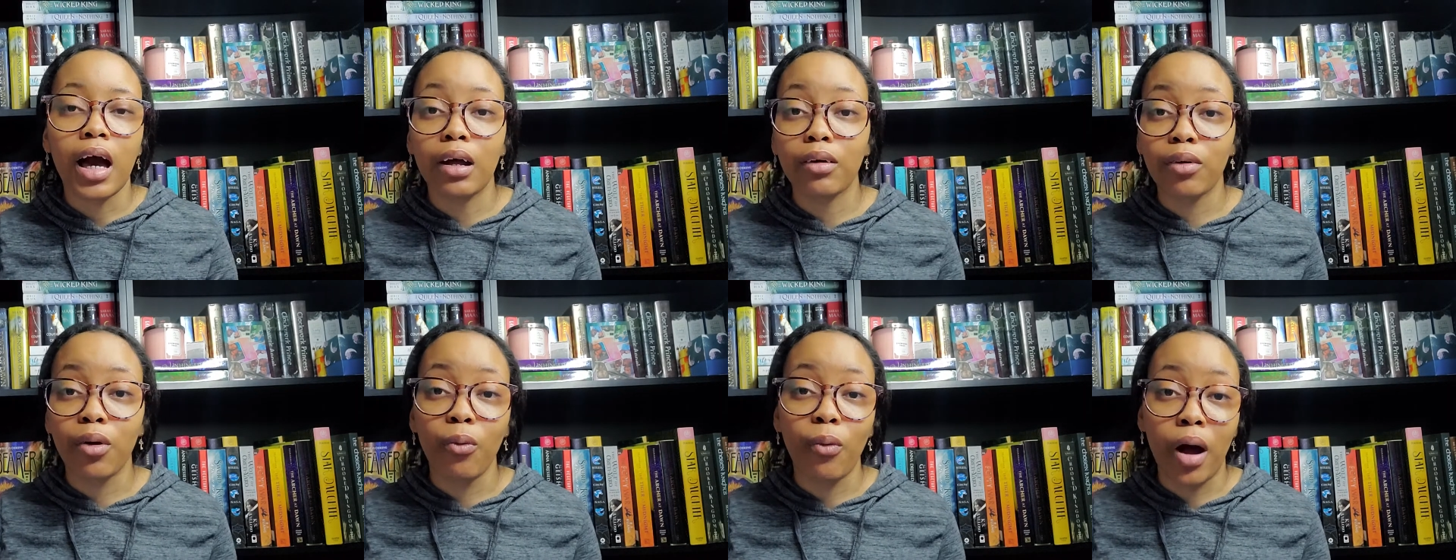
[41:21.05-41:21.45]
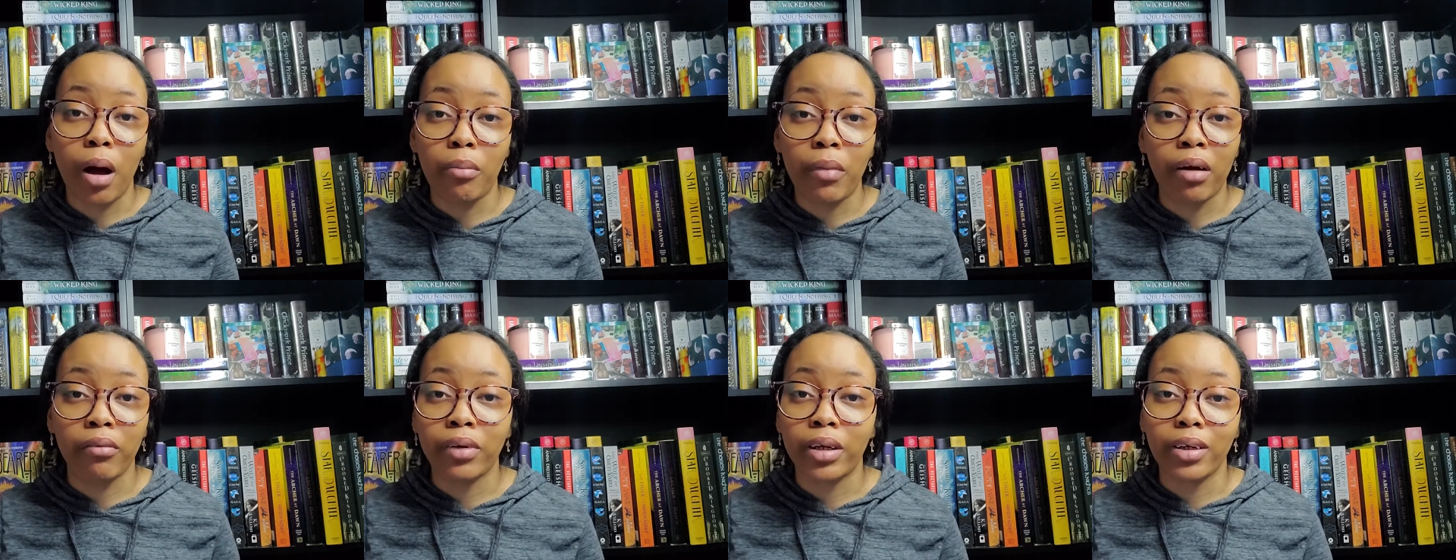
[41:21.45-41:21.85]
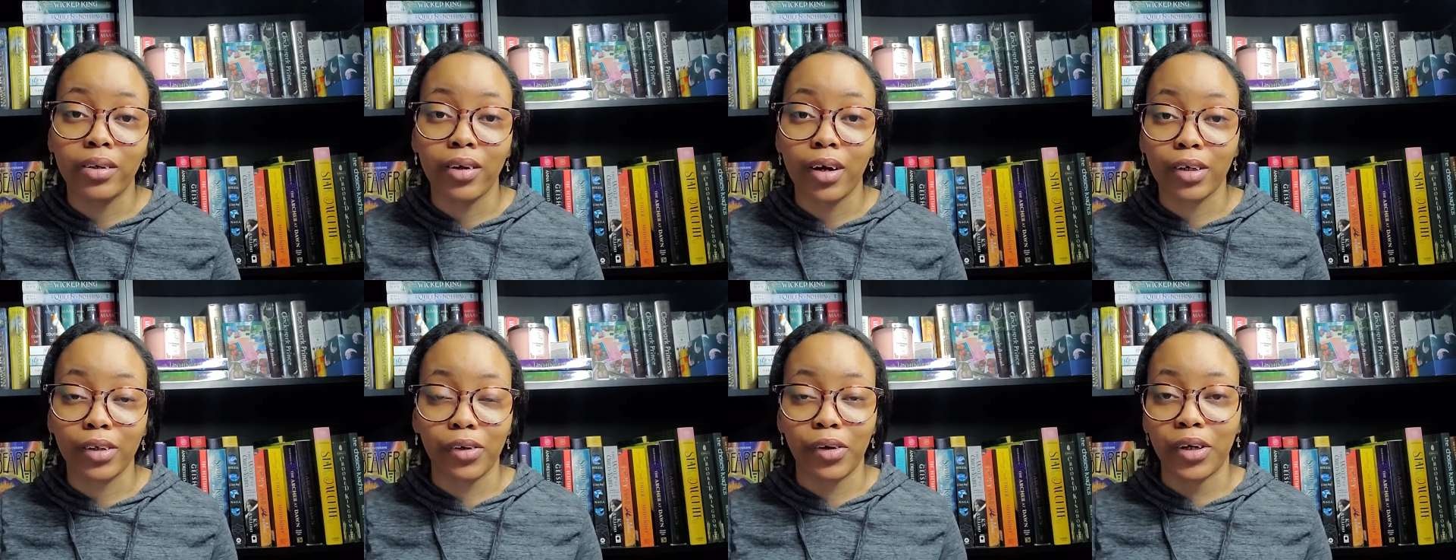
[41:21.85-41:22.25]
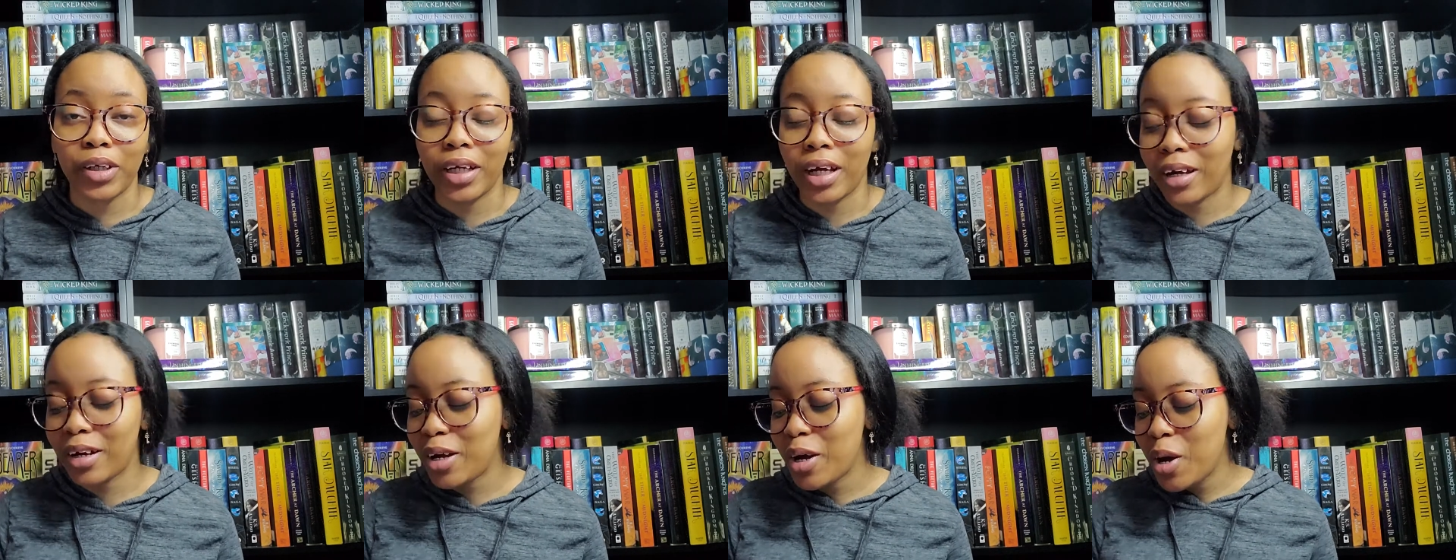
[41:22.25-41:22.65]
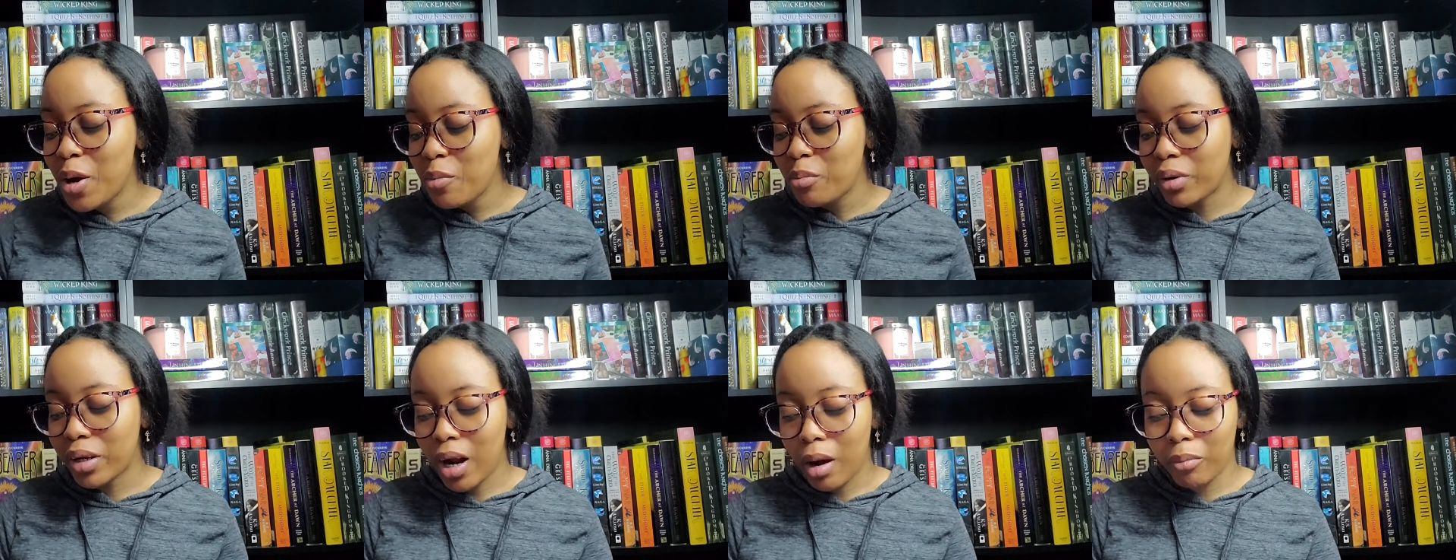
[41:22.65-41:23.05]
know why I'm not reading Dr. On yet,
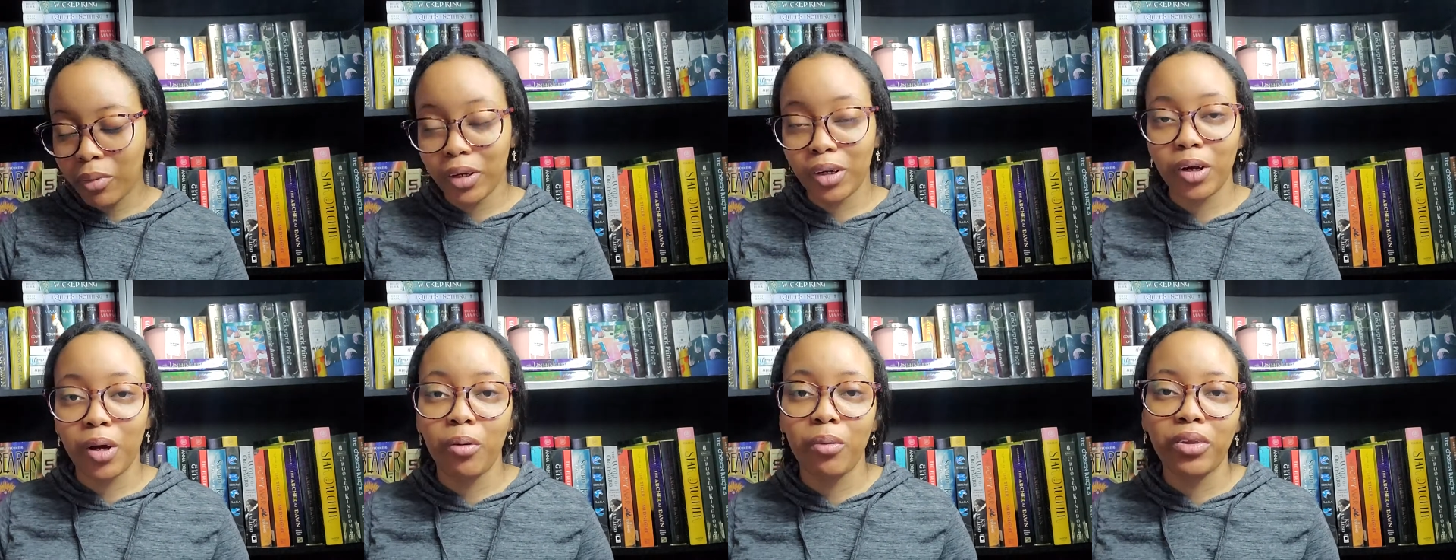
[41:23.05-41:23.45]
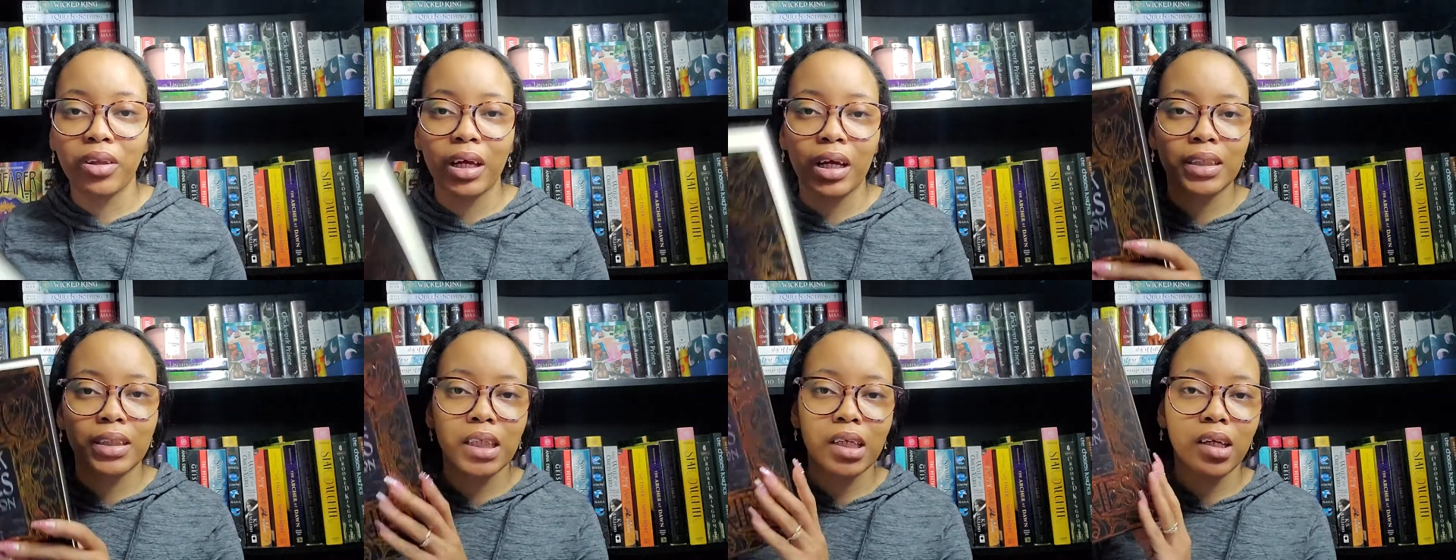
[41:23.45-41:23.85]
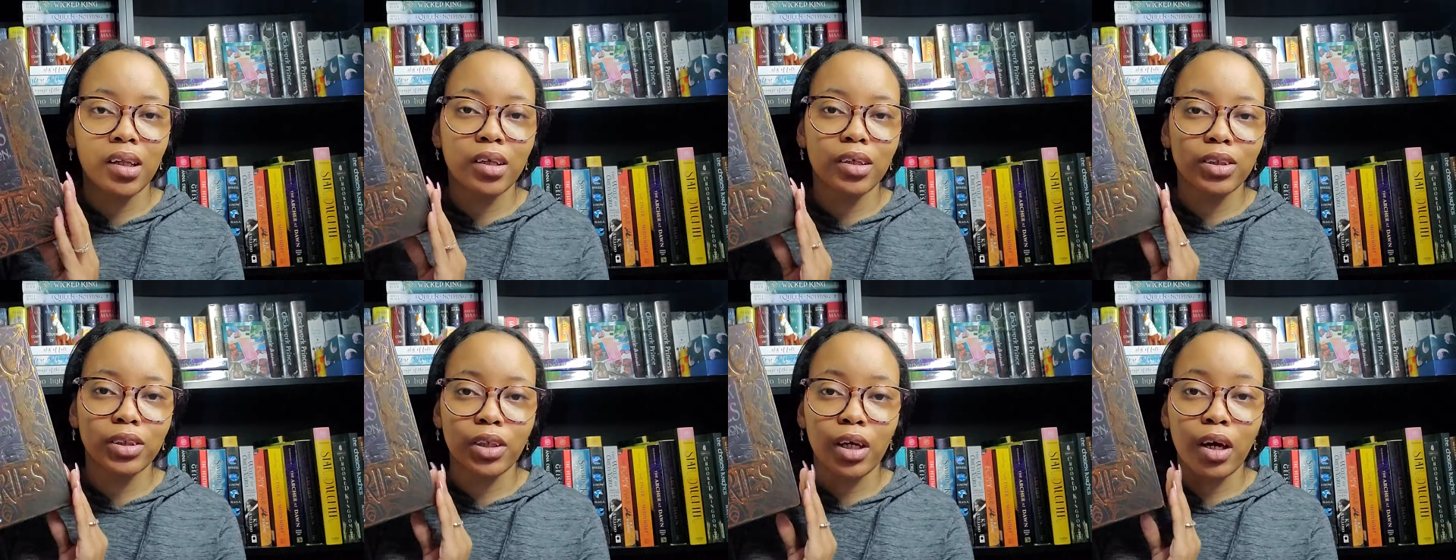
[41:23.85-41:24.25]
but I'm going to go with, like I said,